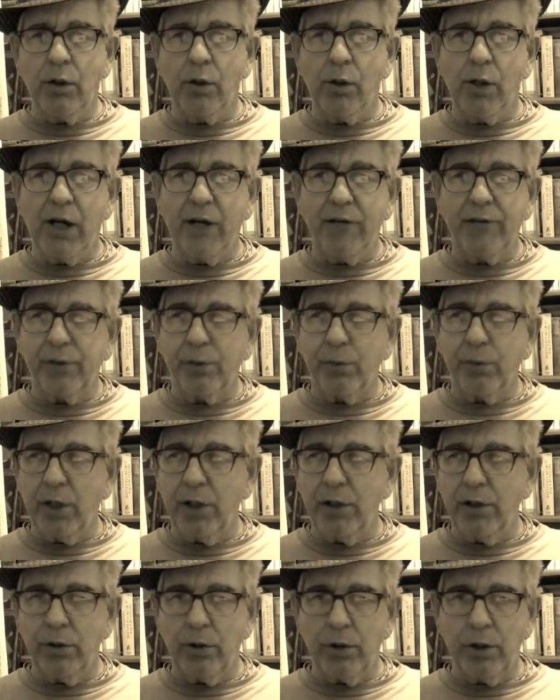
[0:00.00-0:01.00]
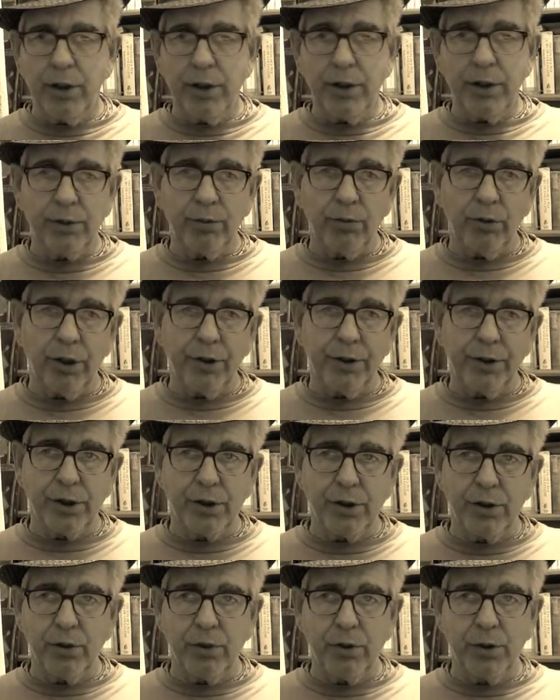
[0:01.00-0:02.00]
to go after minorities, well, the
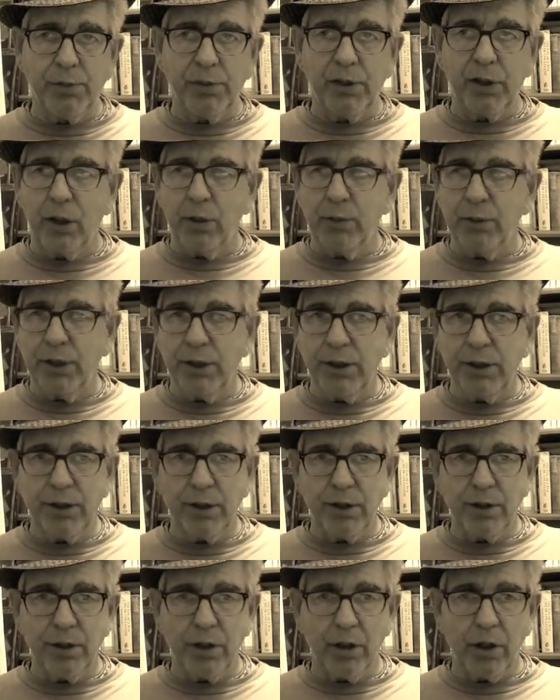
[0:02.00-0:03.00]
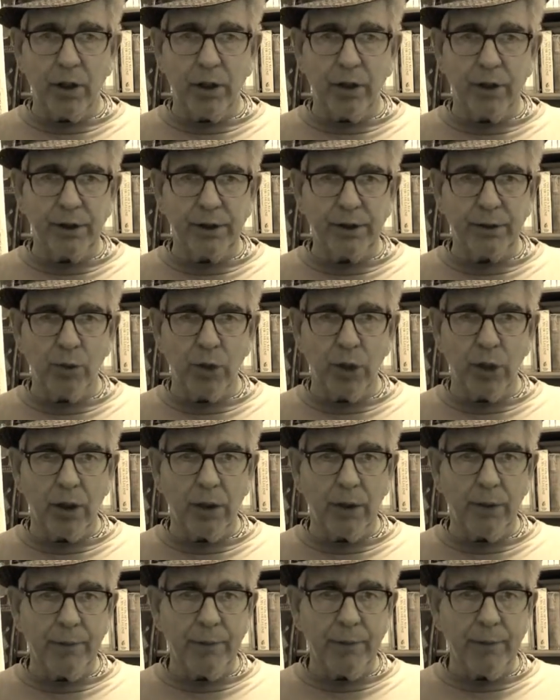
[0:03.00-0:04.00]
Jews become an easy target as
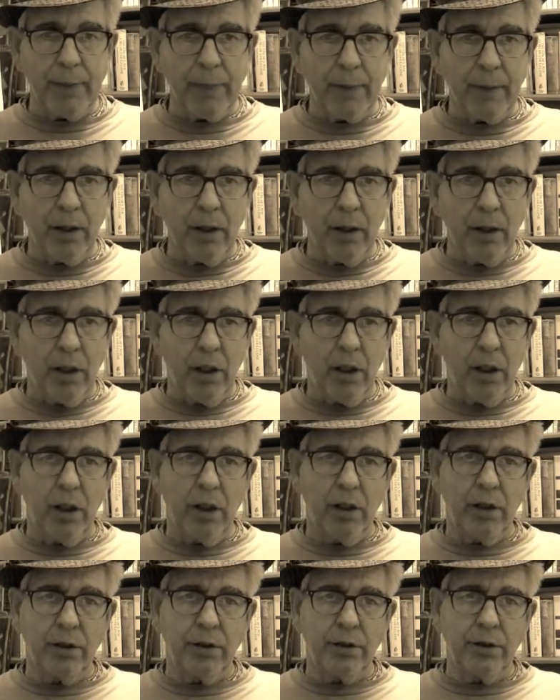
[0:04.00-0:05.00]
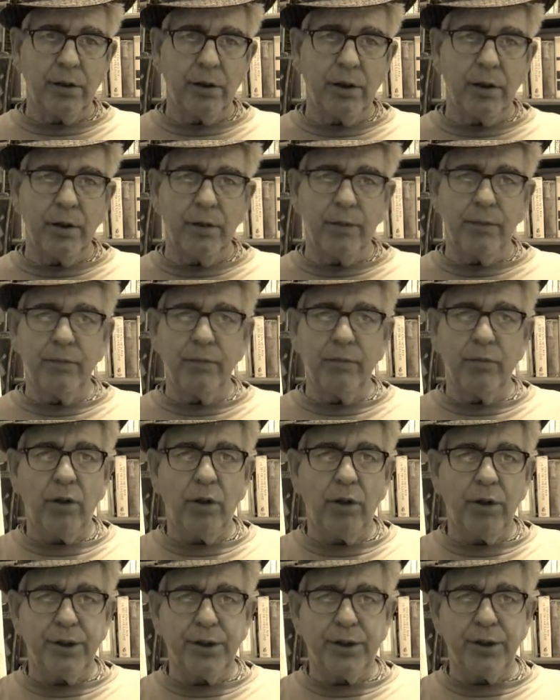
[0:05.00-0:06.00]
well. And
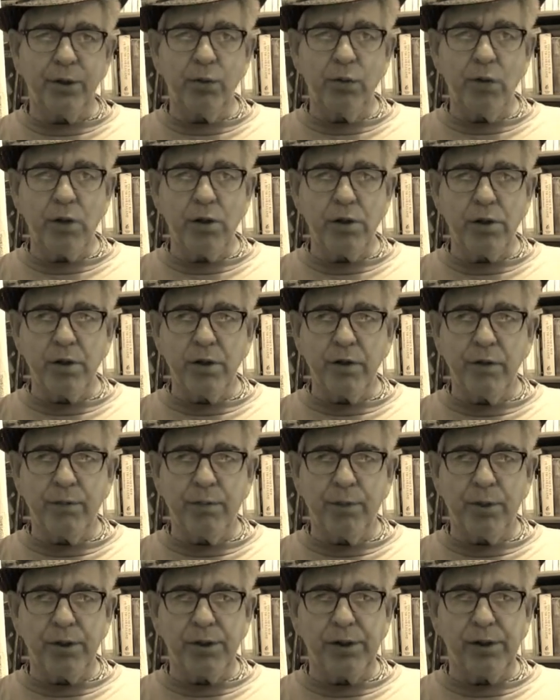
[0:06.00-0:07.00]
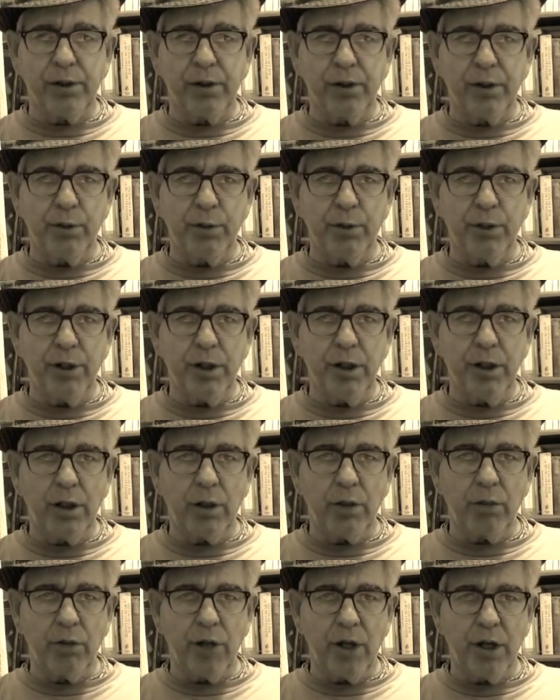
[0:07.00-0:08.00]
all this erosion of personal
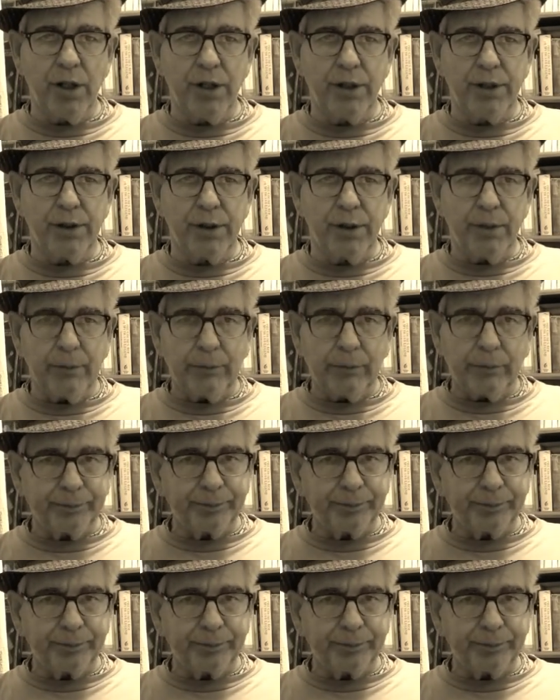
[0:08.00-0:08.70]
liberty and rights